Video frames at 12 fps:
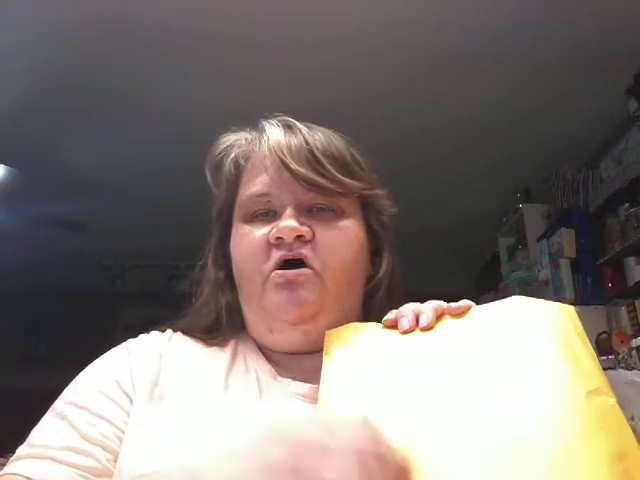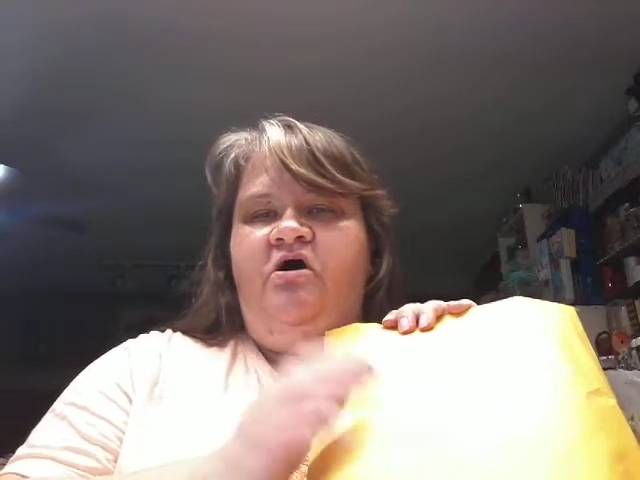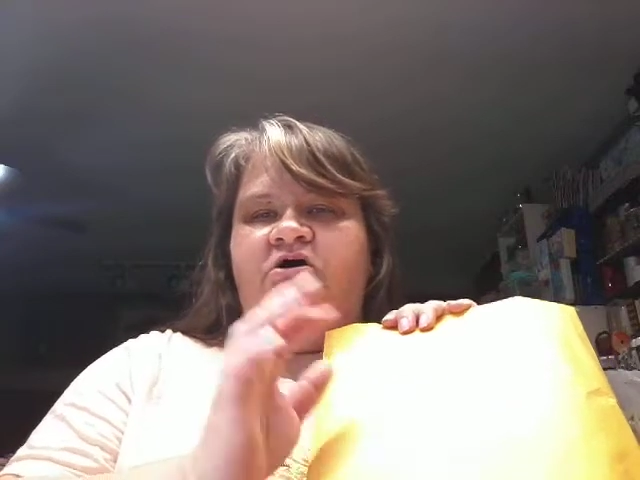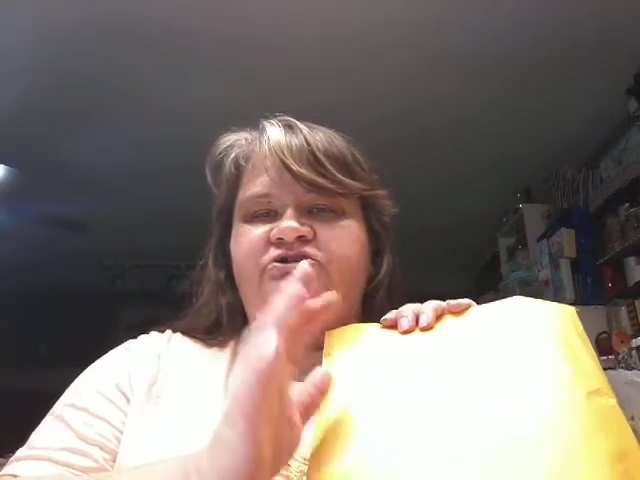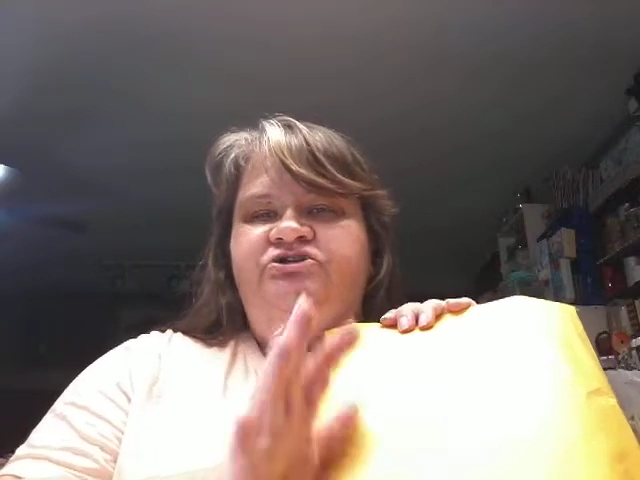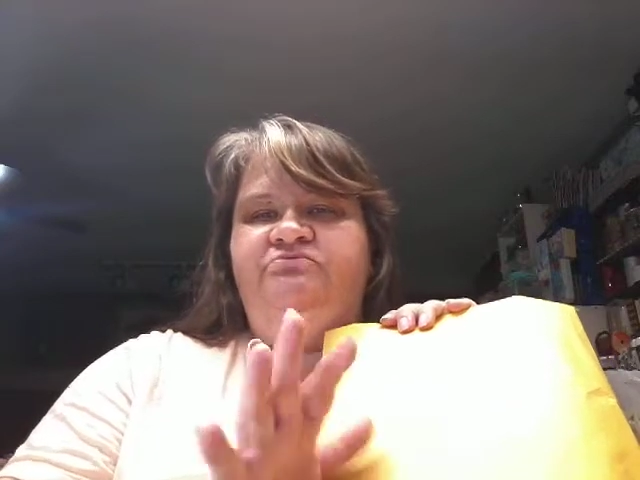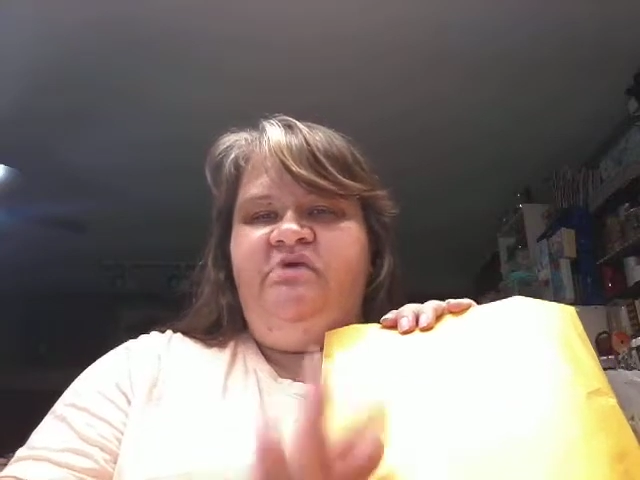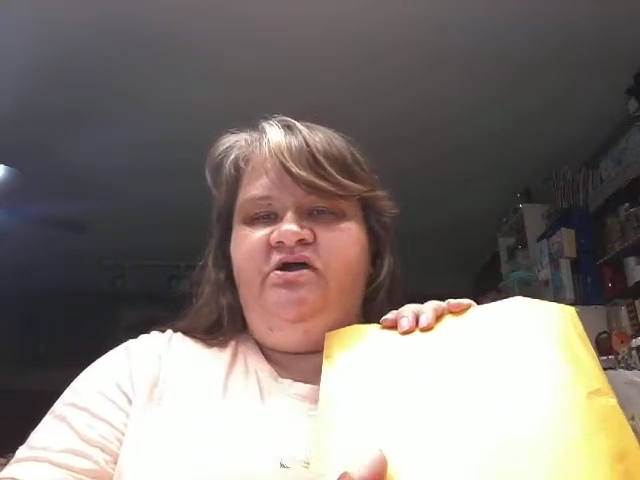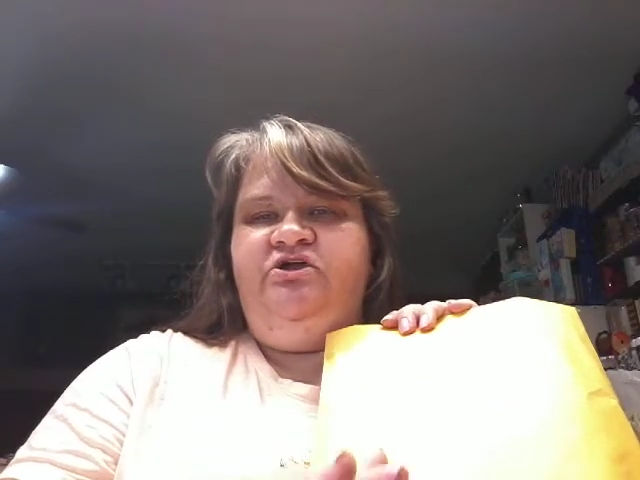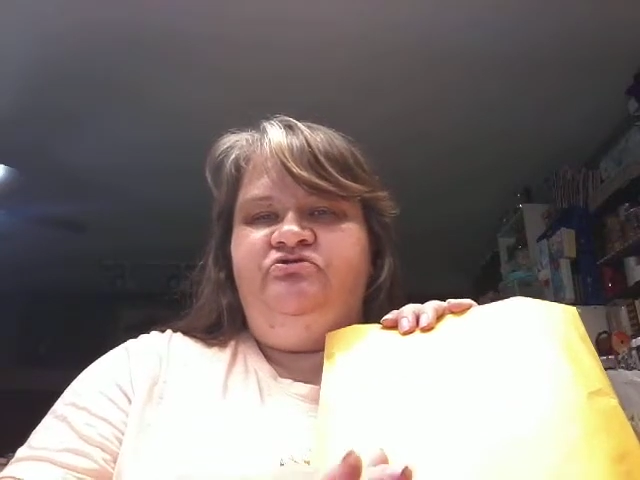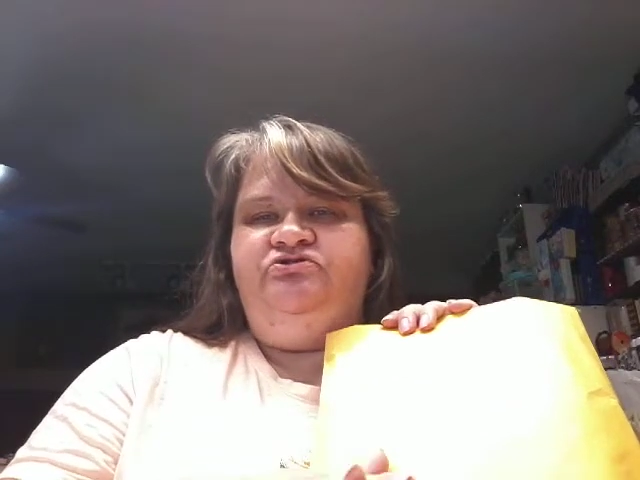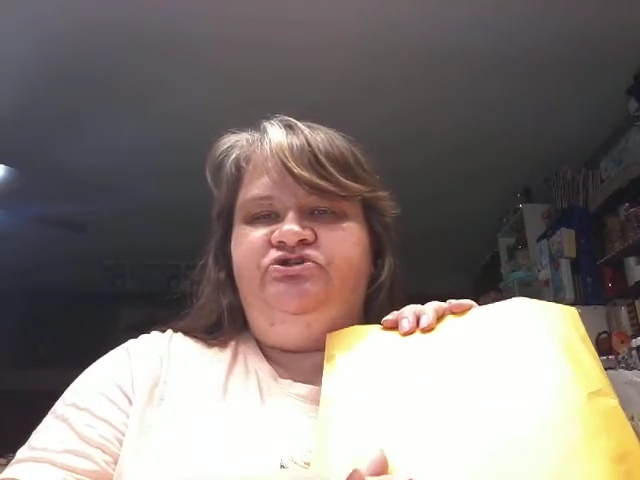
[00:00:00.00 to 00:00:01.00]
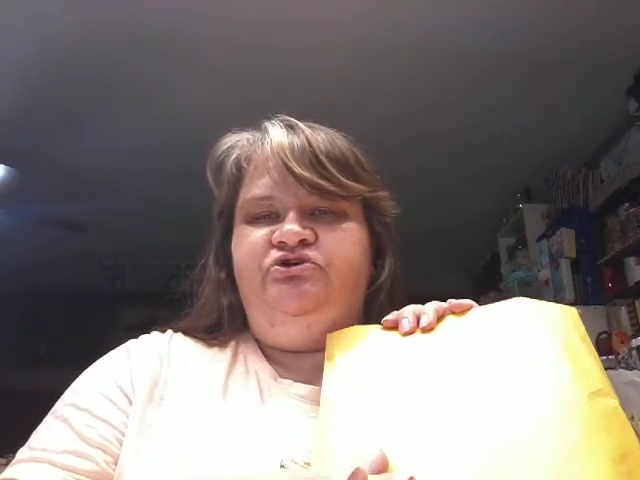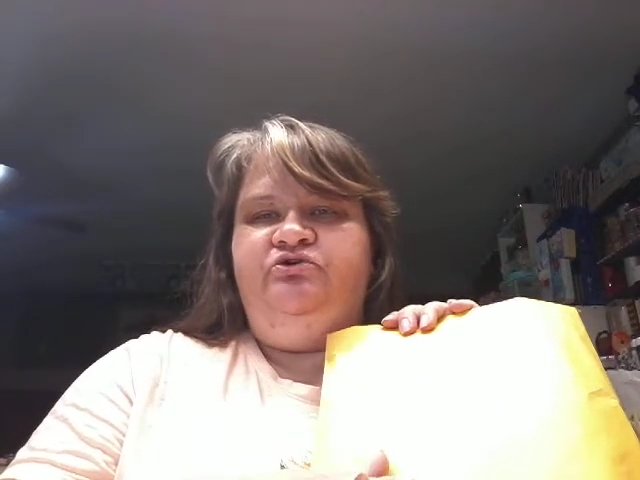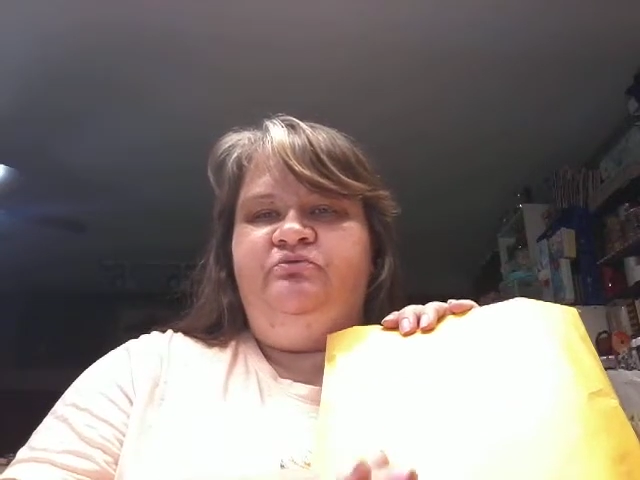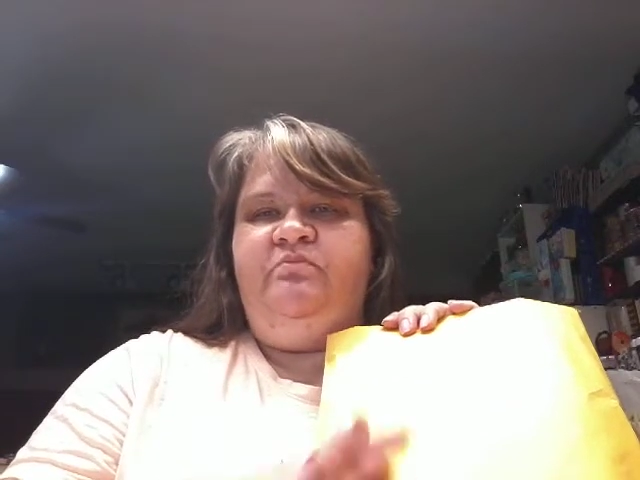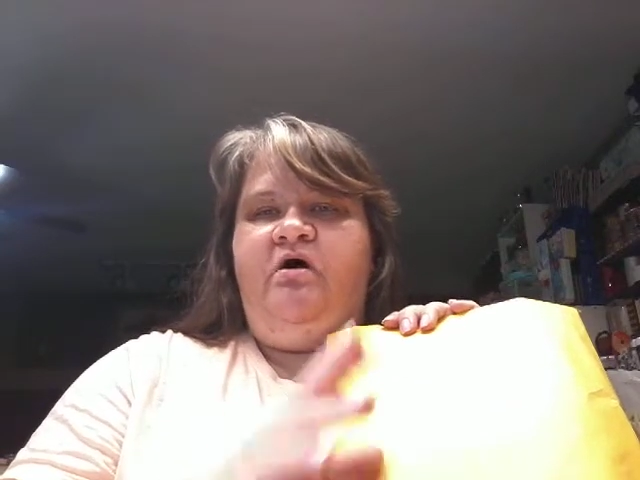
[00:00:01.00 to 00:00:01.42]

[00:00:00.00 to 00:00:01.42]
onto my YouTube.